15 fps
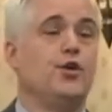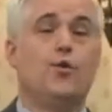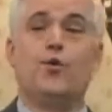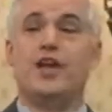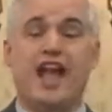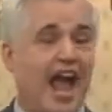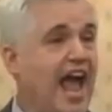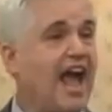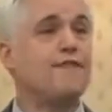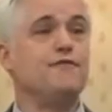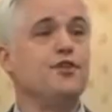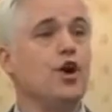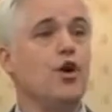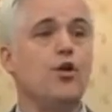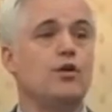we have
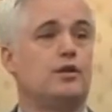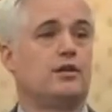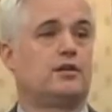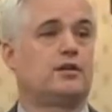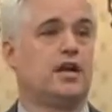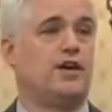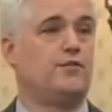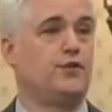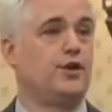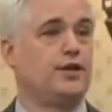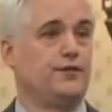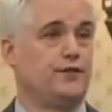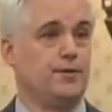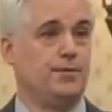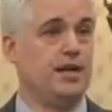no covering
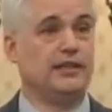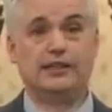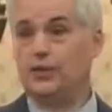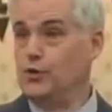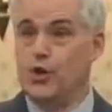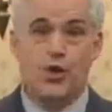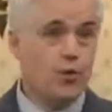from England.